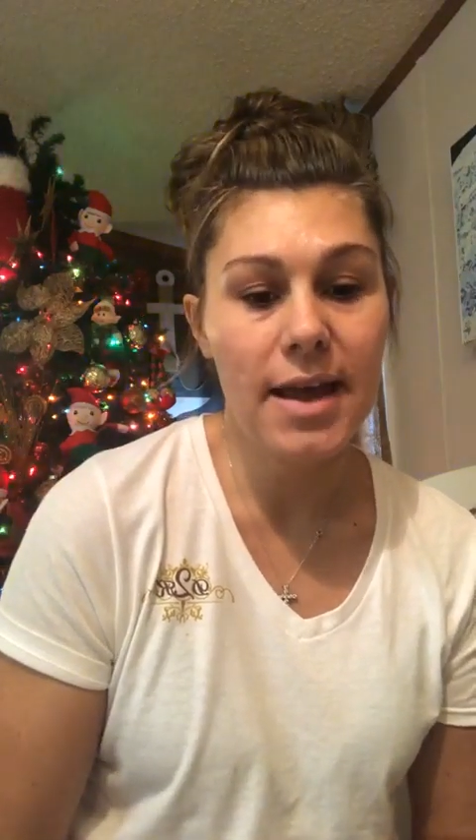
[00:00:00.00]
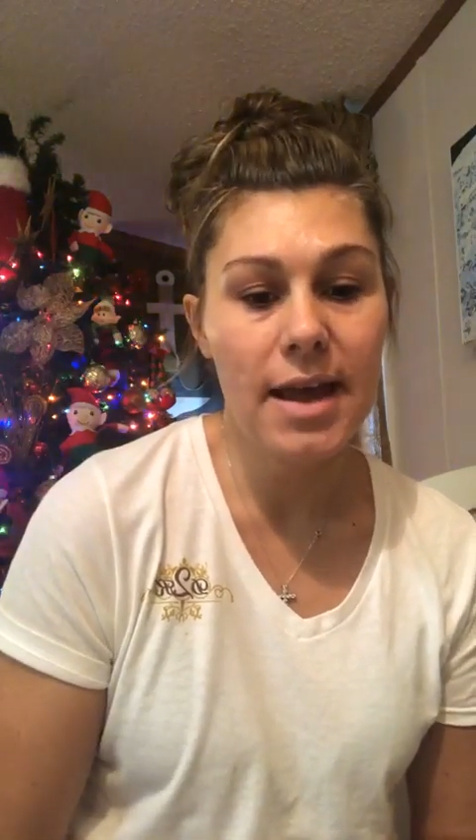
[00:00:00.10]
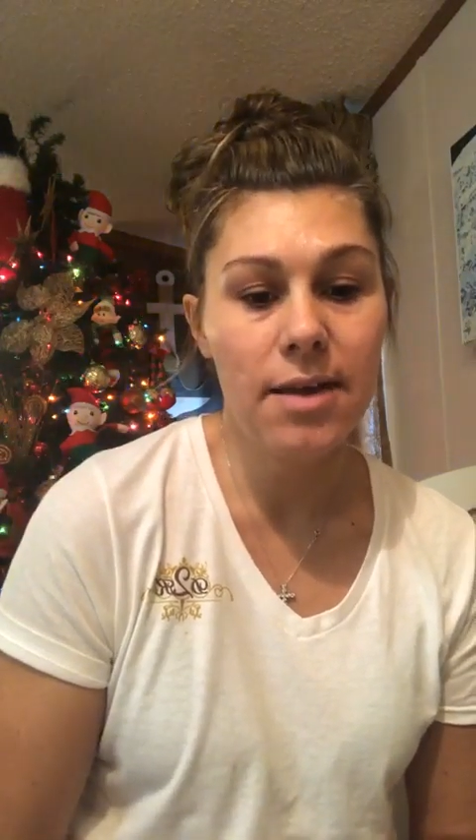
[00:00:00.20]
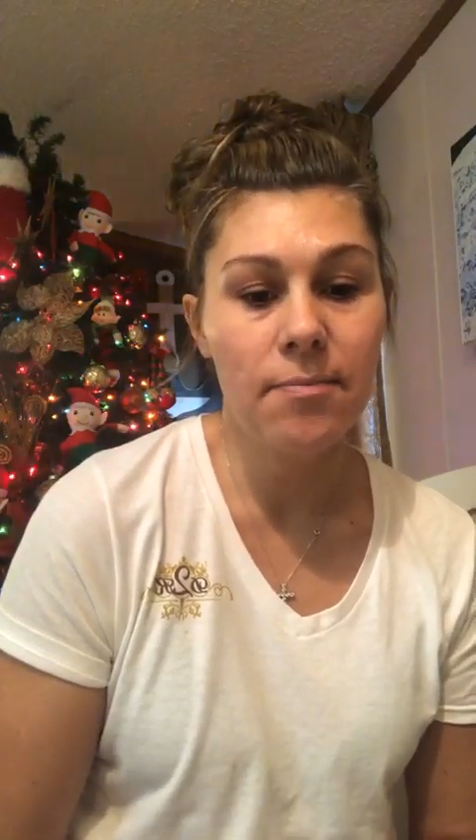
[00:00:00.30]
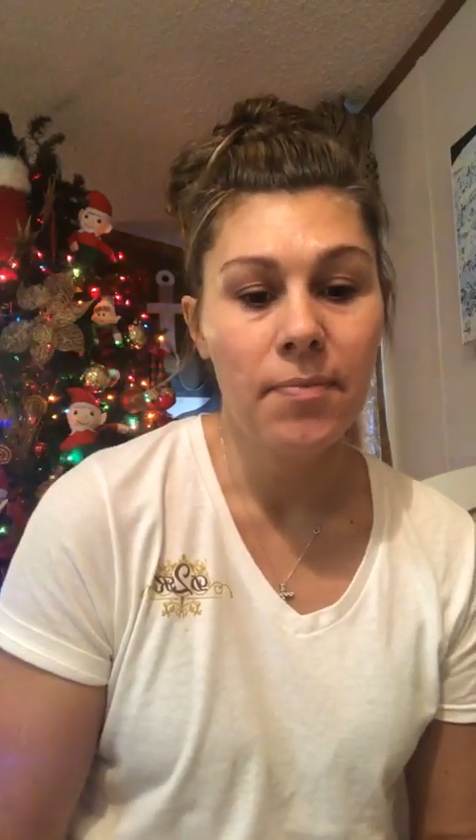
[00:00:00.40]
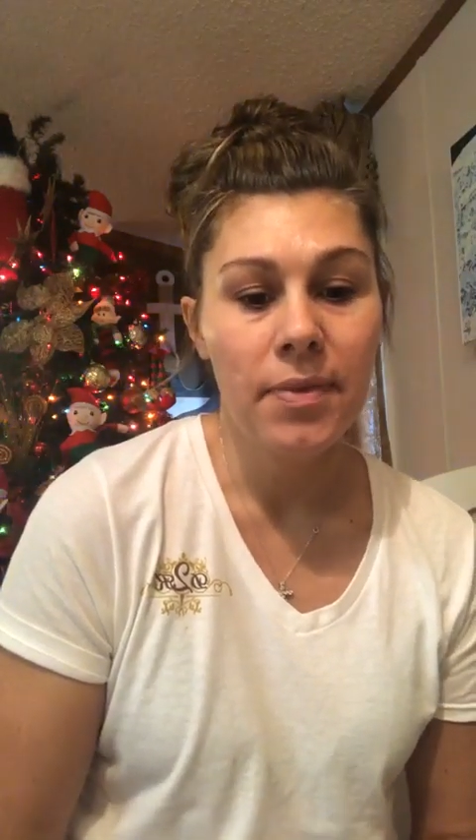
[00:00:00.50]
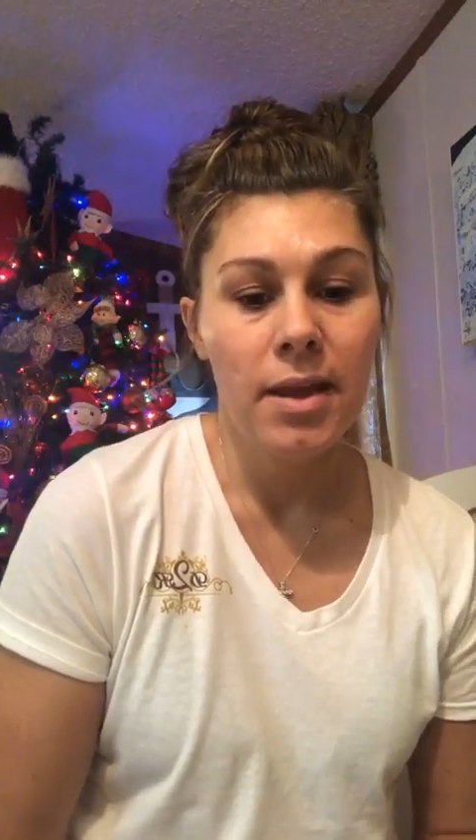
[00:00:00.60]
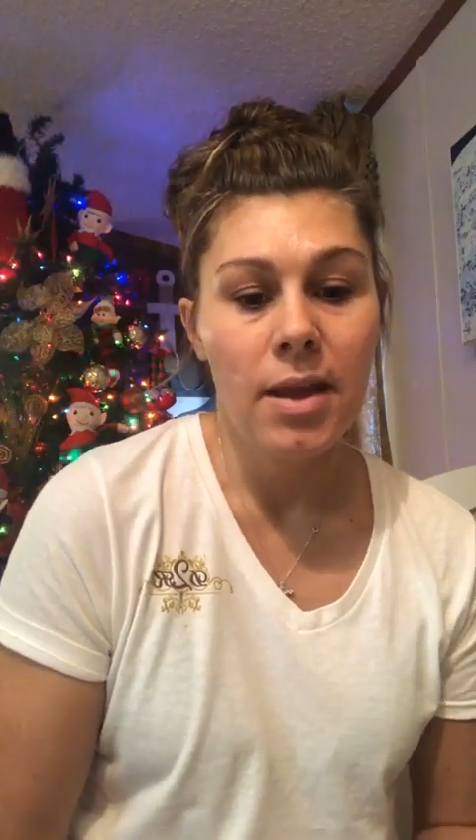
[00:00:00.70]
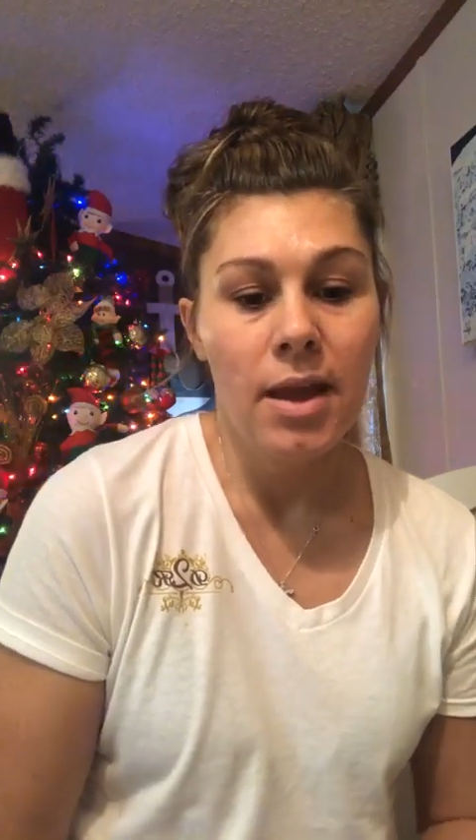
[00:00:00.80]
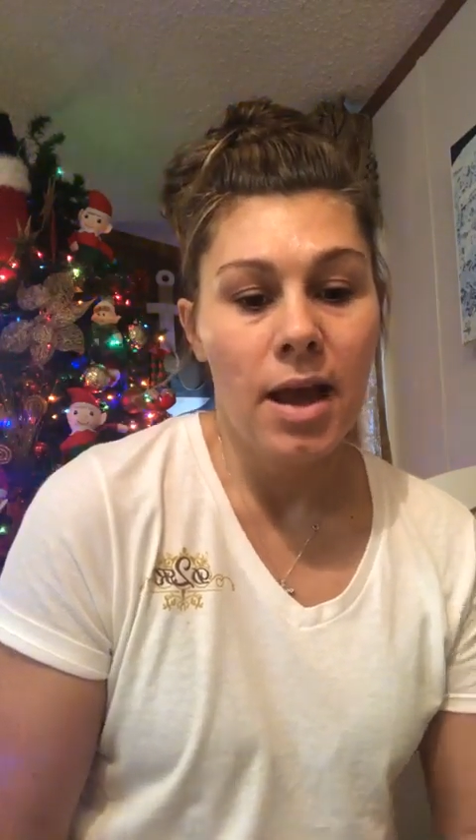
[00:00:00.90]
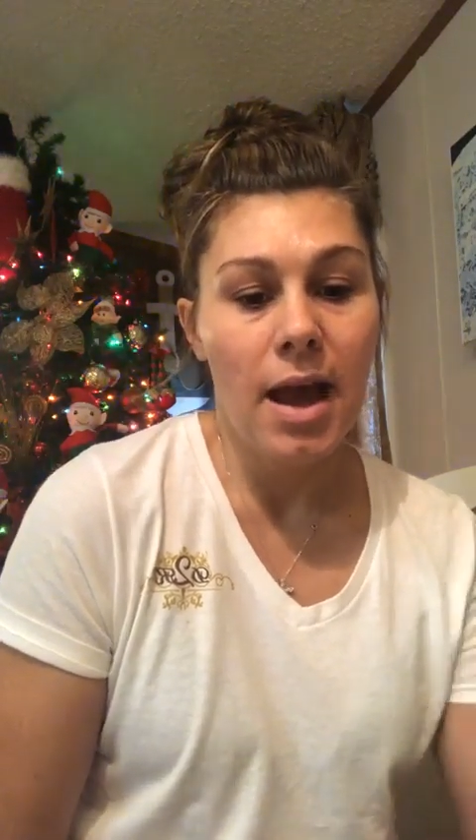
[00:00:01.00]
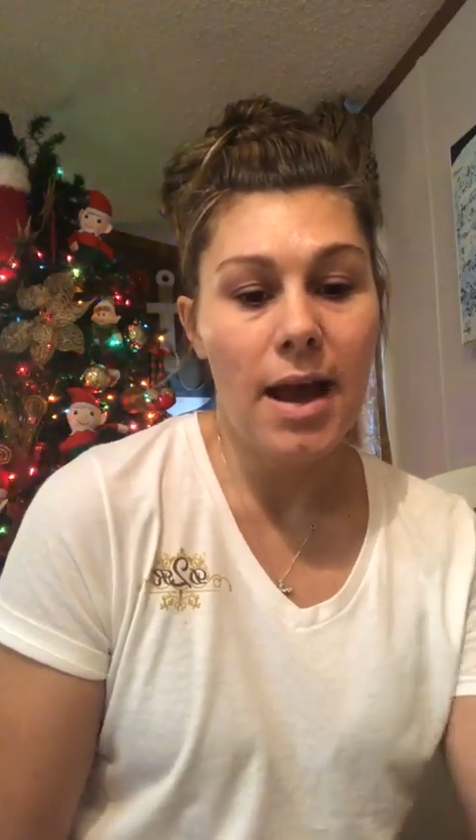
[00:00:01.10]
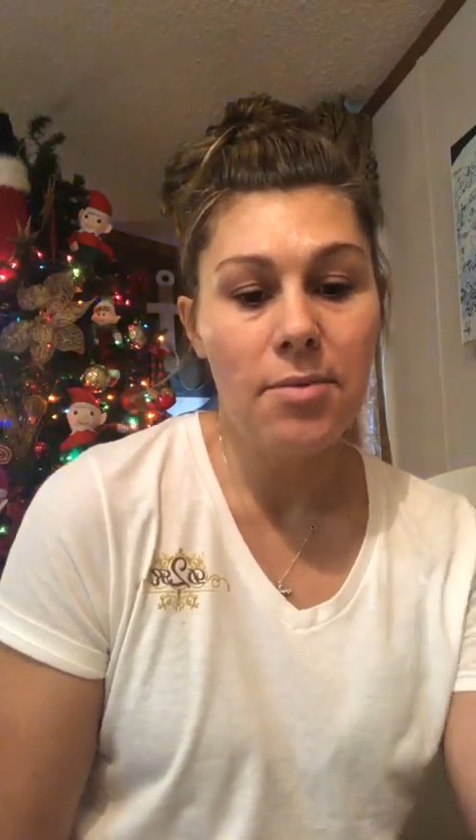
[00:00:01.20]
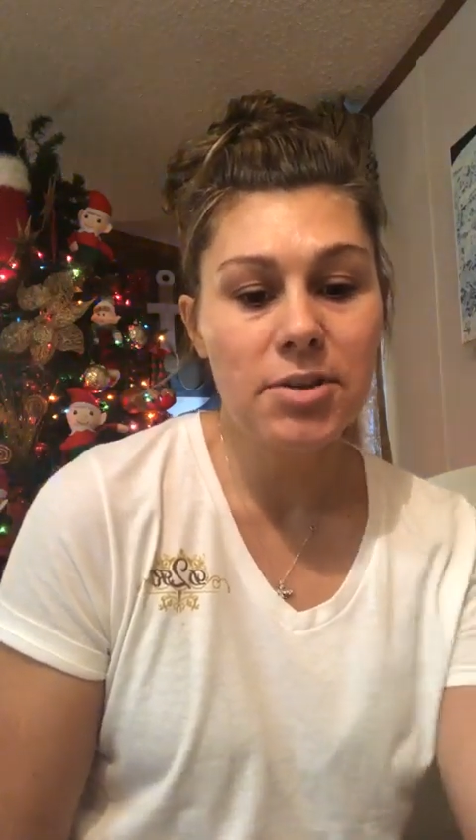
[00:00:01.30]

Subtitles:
And I